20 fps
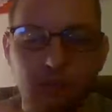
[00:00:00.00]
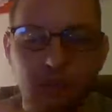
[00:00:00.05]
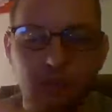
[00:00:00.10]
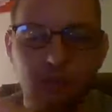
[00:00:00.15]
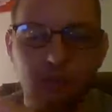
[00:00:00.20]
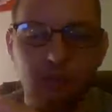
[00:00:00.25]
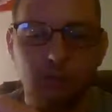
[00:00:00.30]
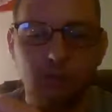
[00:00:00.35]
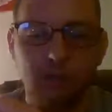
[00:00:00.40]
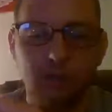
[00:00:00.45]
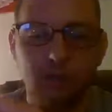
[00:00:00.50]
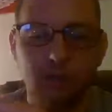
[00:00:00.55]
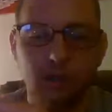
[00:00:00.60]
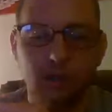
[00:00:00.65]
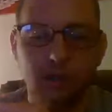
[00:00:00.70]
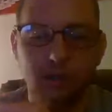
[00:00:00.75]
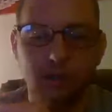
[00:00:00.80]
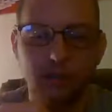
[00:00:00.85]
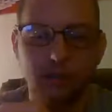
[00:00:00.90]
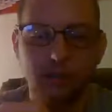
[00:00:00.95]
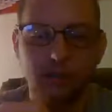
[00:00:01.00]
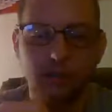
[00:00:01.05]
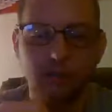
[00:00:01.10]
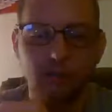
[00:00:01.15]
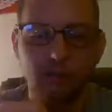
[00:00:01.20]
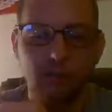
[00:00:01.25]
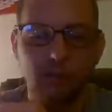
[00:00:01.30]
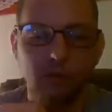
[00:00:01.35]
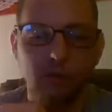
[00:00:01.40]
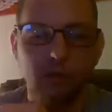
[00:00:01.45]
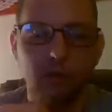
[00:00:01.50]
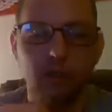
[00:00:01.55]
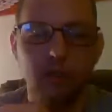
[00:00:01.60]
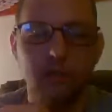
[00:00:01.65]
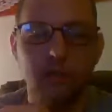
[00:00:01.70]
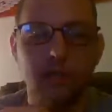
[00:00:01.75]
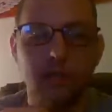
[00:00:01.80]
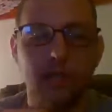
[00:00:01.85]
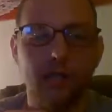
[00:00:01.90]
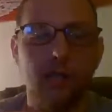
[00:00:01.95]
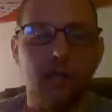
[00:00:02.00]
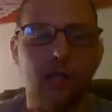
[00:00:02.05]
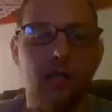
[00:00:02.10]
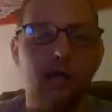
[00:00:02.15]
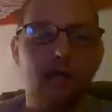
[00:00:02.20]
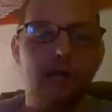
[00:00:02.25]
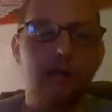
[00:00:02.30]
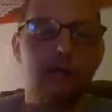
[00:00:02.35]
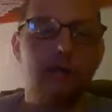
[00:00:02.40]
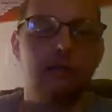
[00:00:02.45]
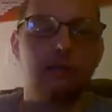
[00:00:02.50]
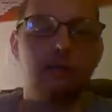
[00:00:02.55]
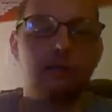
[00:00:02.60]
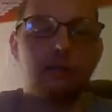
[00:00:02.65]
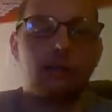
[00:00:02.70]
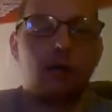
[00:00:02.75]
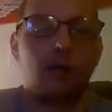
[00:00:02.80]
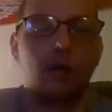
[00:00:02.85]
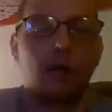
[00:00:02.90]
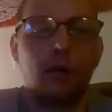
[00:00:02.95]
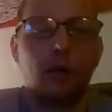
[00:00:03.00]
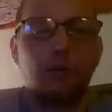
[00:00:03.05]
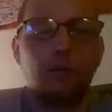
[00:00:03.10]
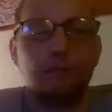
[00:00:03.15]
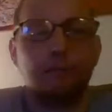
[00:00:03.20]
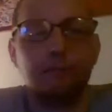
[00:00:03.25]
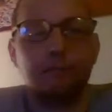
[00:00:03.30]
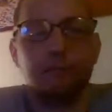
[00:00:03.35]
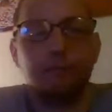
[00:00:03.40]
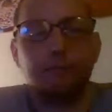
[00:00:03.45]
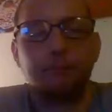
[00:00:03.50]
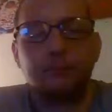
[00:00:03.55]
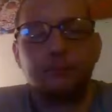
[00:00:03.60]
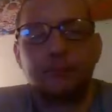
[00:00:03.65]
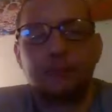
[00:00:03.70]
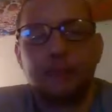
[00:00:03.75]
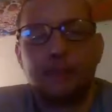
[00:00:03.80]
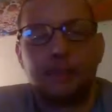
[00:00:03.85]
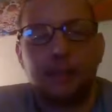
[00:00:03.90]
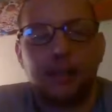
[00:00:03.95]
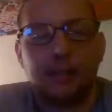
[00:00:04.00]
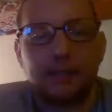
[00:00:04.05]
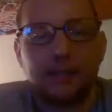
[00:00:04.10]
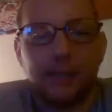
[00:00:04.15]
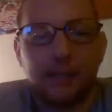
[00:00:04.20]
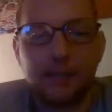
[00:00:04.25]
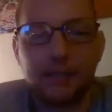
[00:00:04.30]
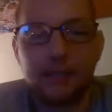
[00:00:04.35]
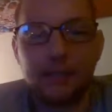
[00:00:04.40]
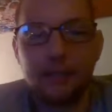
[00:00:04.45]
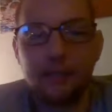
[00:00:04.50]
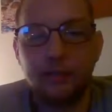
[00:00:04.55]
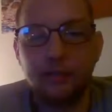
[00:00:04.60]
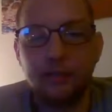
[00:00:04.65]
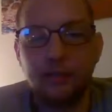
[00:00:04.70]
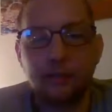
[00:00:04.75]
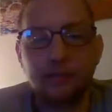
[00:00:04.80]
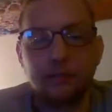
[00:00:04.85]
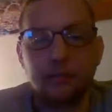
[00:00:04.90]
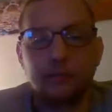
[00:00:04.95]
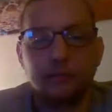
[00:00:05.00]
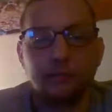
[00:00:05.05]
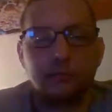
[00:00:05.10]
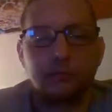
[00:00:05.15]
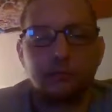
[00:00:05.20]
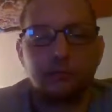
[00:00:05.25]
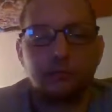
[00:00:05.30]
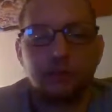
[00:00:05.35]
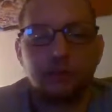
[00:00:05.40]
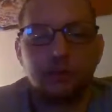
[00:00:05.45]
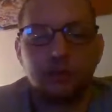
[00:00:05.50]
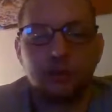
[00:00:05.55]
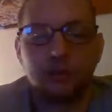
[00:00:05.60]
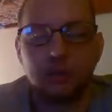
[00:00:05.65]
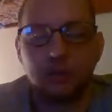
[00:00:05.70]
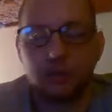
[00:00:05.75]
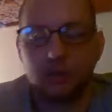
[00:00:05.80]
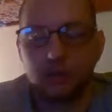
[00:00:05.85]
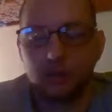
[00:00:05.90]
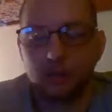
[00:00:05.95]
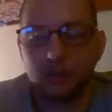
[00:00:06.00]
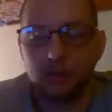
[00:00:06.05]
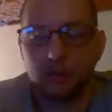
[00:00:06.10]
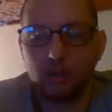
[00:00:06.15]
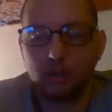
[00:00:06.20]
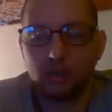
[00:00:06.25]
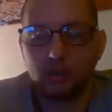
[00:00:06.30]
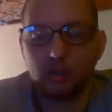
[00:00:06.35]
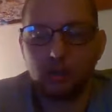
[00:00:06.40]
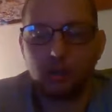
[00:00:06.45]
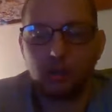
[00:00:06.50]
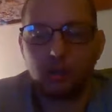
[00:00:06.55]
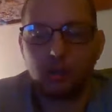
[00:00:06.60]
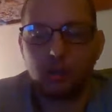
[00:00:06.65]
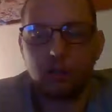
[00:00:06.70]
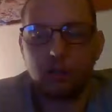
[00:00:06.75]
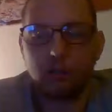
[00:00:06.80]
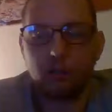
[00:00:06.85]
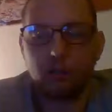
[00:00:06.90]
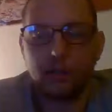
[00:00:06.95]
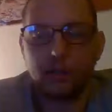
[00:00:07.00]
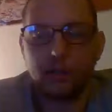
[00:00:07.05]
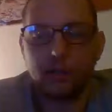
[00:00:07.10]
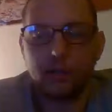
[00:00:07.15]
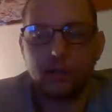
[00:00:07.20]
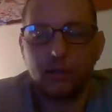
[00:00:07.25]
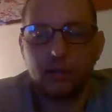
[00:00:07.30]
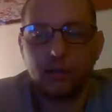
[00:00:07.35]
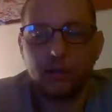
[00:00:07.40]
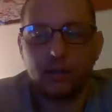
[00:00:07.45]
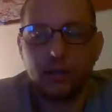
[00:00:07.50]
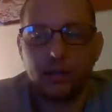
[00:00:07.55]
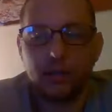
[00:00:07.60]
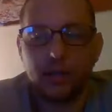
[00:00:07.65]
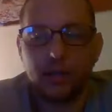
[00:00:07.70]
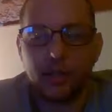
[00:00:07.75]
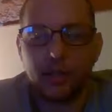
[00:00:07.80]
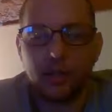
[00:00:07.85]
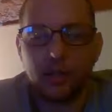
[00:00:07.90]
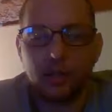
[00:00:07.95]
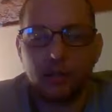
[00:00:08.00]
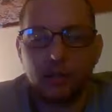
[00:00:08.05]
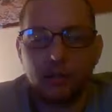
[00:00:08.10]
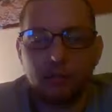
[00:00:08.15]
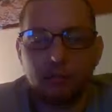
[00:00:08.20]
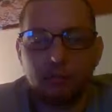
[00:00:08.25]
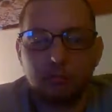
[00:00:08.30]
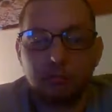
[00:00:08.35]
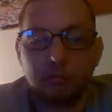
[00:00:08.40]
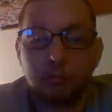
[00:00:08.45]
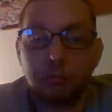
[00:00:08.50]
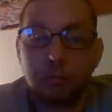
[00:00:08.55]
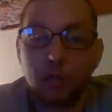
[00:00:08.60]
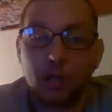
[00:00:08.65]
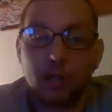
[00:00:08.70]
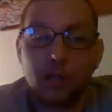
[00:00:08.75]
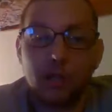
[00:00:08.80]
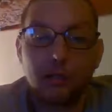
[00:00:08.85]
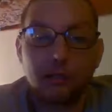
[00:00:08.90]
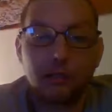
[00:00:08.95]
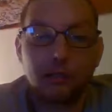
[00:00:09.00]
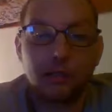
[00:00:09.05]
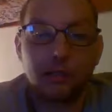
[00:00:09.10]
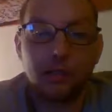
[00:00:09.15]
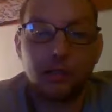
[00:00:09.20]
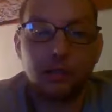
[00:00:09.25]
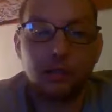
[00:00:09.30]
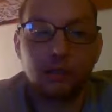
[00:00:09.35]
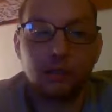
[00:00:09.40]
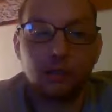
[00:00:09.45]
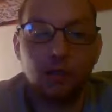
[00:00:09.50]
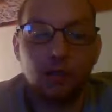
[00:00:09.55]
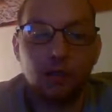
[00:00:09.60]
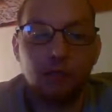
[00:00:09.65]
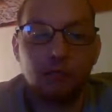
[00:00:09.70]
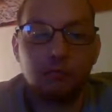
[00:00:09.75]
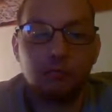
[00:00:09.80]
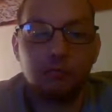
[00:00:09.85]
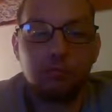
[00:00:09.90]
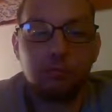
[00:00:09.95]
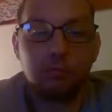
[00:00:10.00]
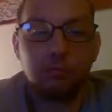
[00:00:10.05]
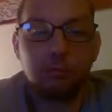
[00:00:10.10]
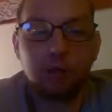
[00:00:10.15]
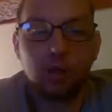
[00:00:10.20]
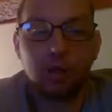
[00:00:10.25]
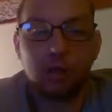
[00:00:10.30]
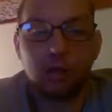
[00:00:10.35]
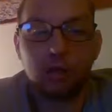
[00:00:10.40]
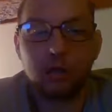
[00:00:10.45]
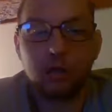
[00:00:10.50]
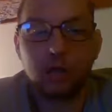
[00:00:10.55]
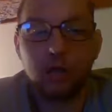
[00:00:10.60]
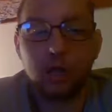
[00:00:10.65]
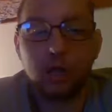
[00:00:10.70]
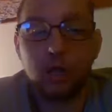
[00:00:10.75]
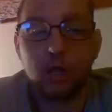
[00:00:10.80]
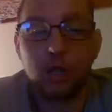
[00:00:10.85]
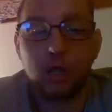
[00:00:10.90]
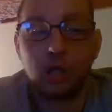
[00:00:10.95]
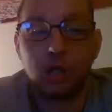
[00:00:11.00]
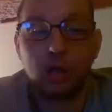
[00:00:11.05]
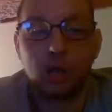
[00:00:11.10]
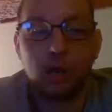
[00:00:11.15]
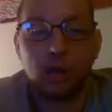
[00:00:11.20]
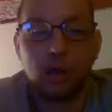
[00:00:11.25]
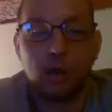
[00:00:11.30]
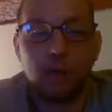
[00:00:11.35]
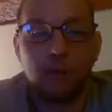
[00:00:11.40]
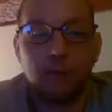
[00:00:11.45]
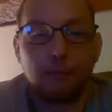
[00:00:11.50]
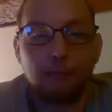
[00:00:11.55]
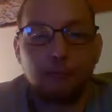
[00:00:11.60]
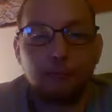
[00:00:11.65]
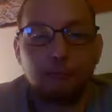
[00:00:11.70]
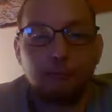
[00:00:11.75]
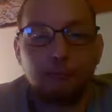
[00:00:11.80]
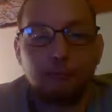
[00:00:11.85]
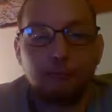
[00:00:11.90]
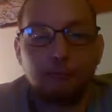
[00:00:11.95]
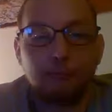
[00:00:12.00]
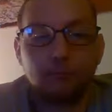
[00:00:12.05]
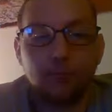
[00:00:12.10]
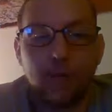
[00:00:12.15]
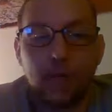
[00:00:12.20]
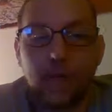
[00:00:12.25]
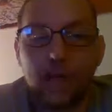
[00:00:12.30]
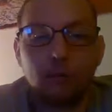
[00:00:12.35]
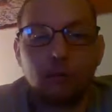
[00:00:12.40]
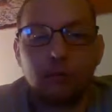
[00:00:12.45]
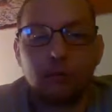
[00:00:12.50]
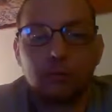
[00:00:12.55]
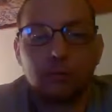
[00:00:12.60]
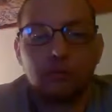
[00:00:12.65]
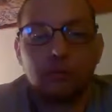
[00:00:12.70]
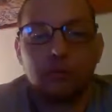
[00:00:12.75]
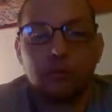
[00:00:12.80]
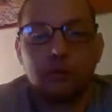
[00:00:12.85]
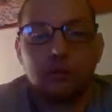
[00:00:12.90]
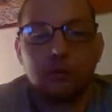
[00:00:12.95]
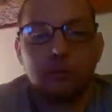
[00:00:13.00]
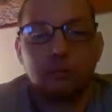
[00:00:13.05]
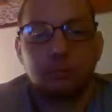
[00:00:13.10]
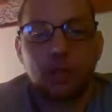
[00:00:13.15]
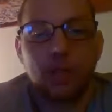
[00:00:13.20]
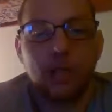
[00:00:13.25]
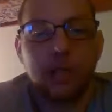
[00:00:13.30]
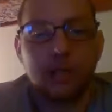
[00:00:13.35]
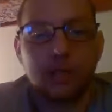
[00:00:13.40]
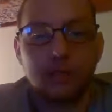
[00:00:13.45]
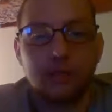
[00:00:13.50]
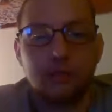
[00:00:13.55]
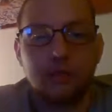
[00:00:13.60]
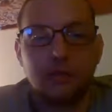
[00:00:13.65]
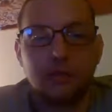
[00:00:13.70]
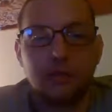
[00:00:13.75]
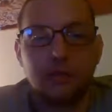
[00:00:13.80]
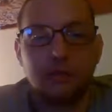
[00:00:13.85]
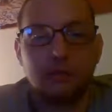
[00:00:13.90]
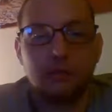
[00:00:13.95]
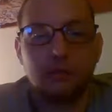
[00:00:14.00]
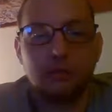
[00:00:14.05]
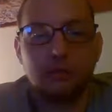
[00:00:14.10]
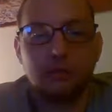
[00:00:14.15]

really like that guy. I think he's a little underrated and probably doesn't get the love, but um I don't it's probably because he